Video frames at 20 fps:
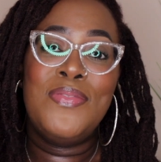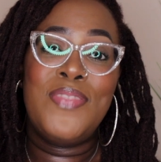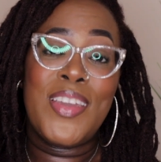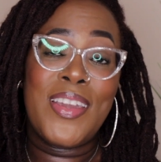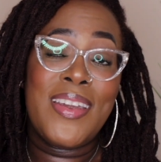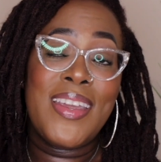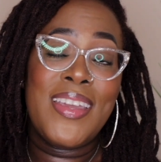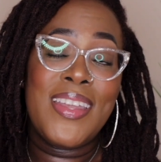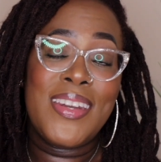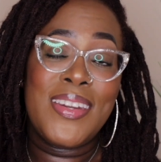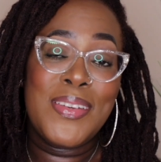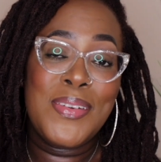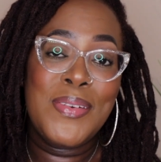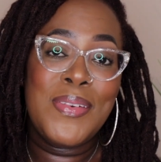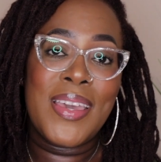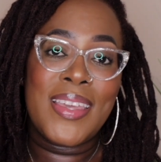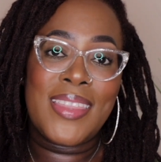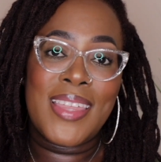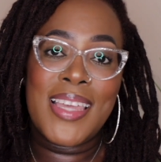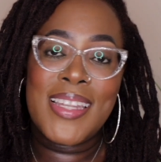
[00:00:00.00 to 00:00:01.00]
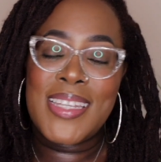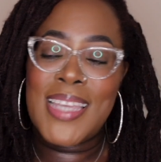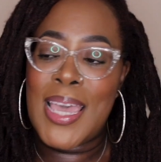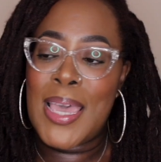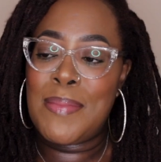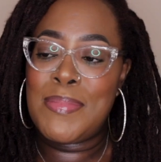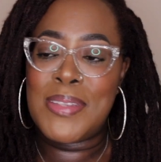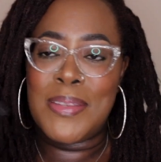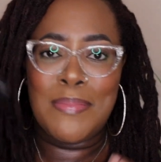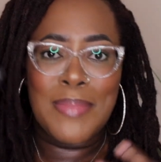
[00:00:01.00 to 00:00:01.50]
very new at that
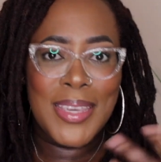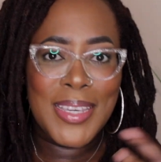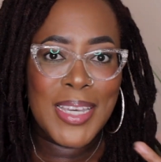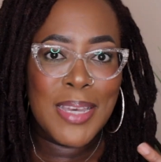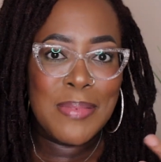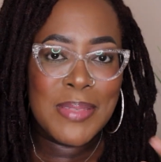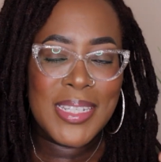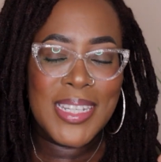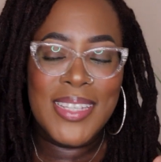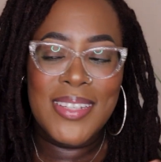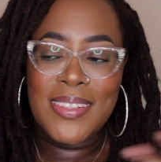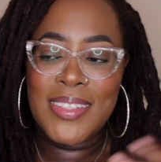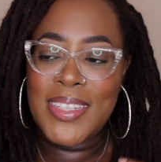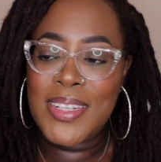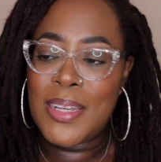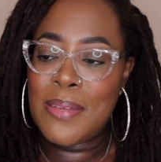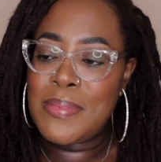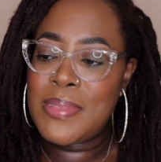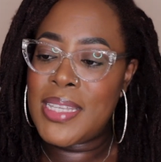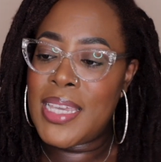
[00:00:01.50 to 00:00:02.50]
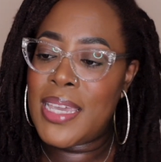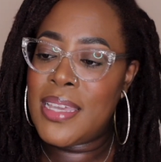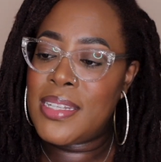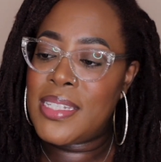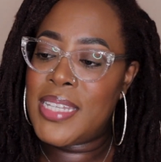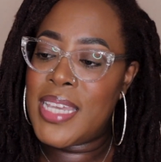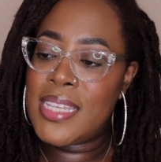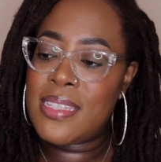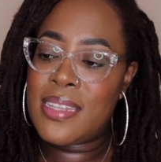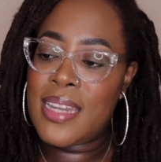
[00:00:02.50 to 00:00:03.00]
time to makeup still, you know what I'm saying,
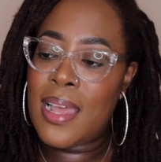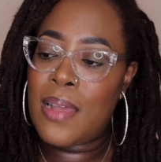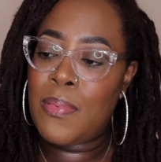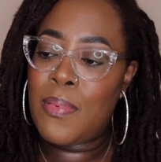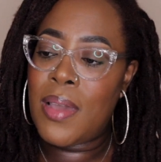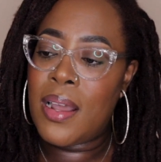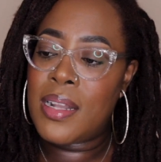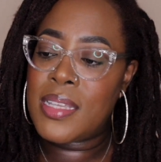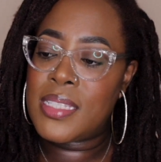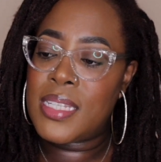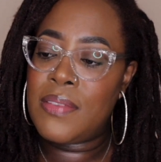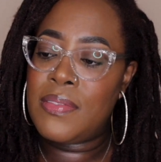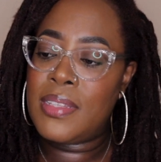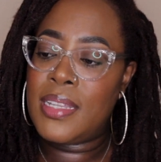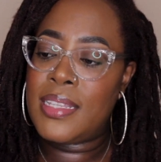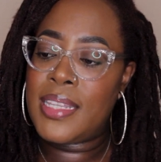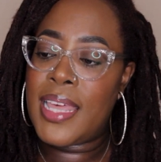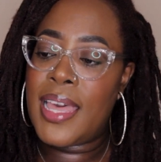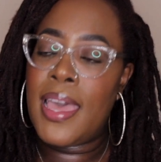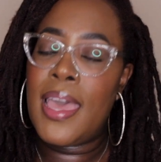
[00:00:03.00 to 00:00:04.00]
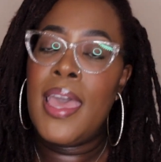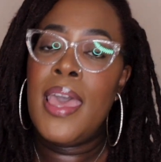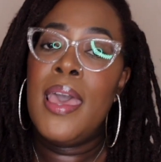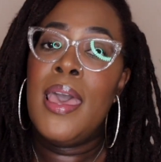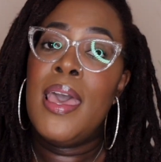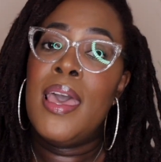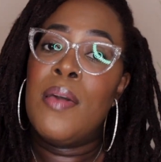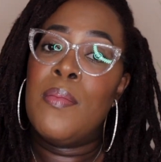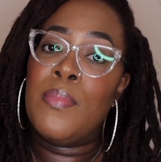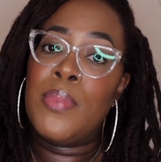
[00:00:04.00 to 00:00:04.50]
testing out products and everything like that.
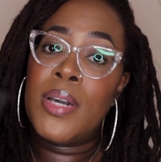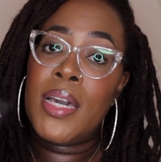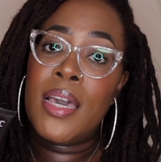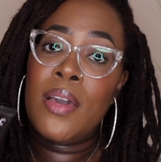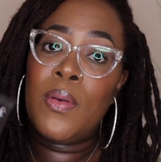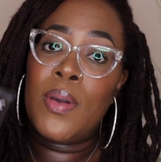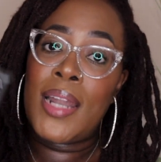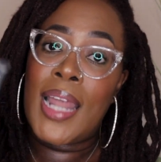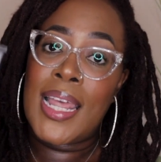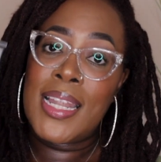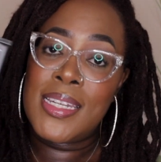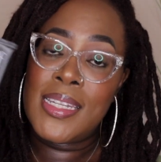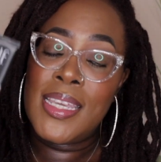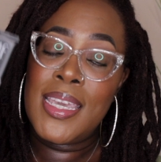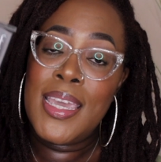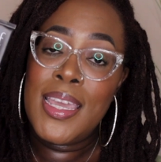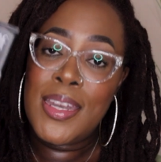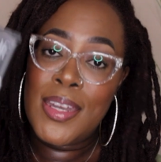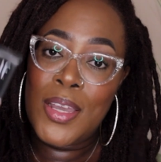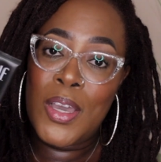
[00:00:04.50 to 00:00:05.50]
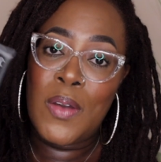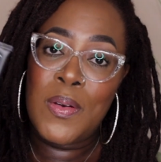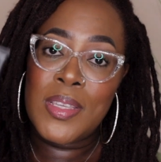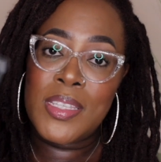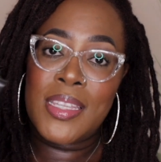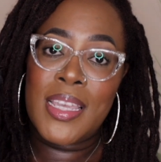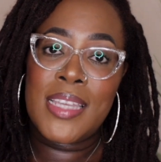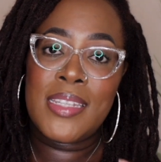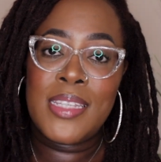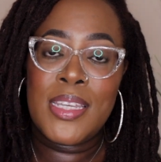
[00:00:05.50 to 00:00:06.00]
But what I did know
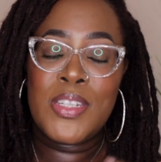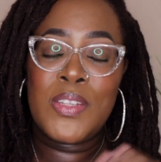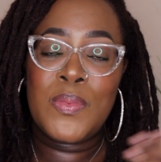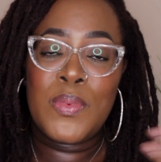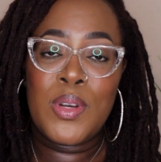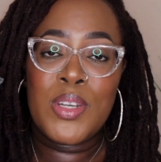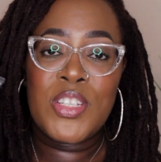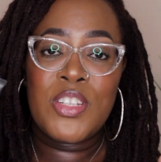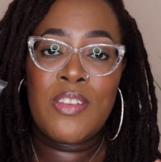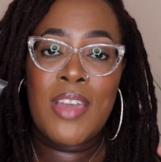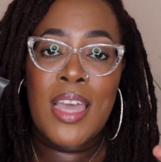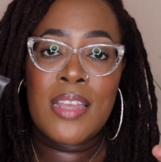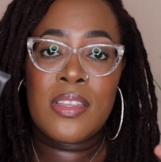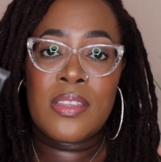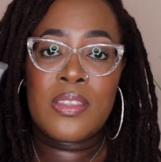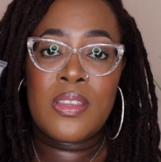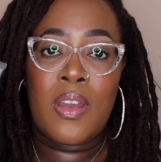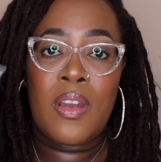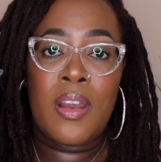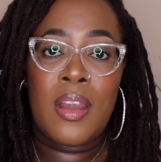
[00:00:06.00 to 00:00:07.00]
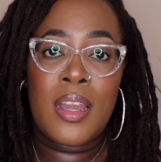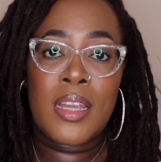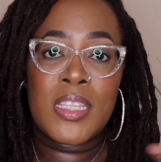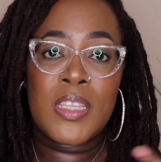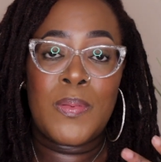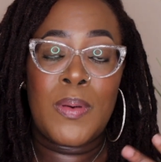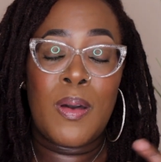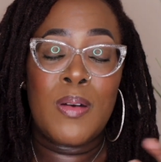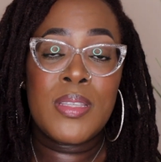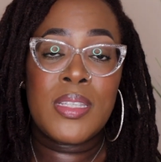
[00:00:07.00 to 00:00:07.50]
is that tinted moisturizers are
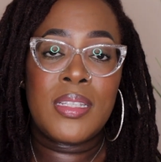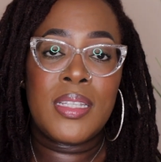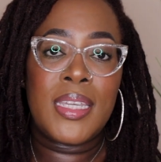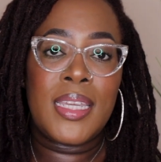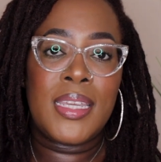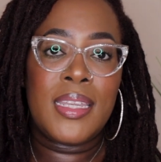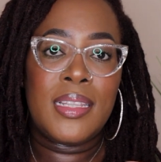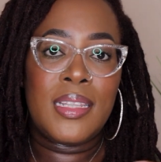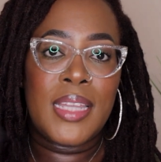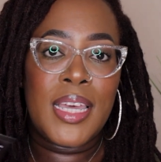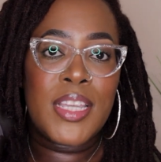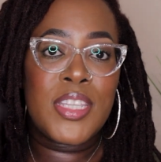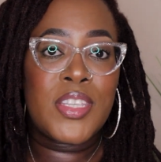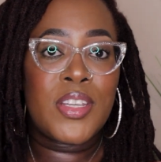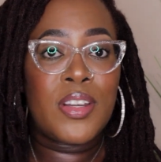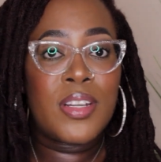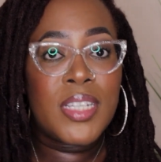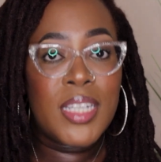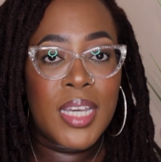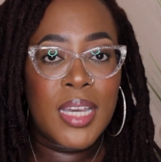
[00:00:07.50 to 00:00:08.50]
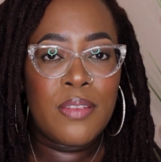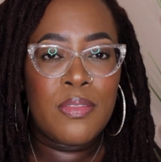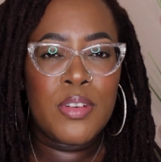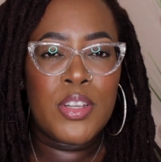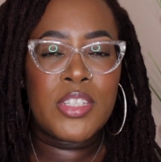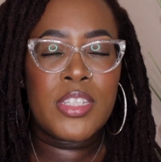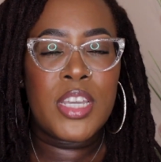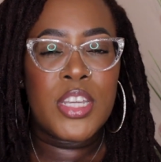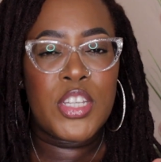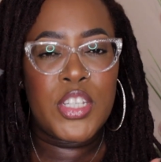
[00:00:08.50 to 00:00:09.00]
supposedly lesser
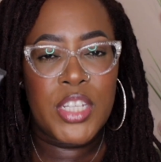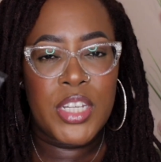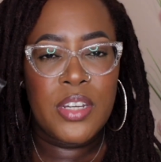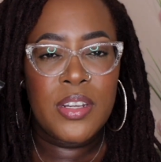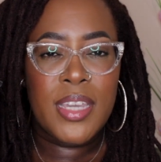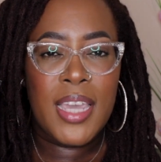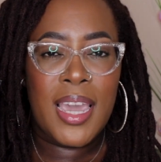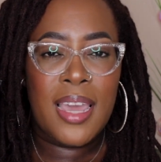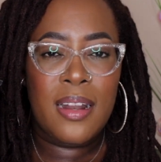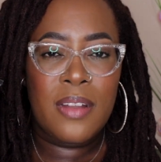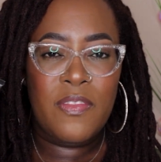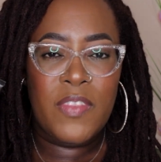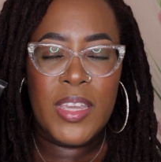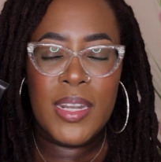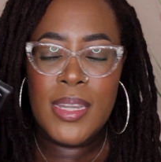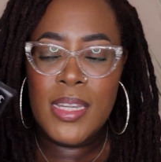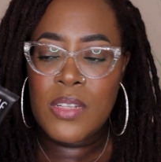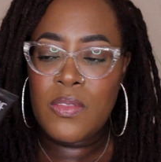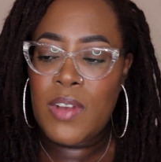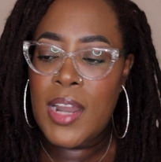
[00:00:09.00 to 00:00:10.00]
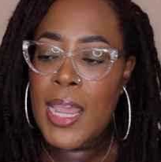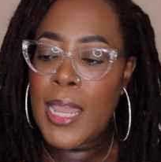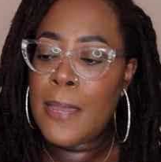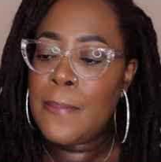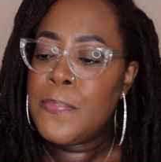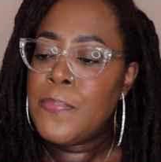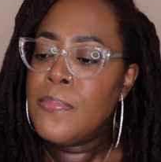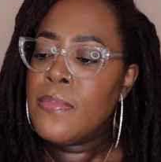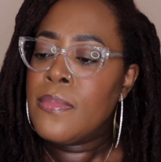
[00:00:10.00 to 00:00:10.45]
coverage, that sheer kind of finish, right?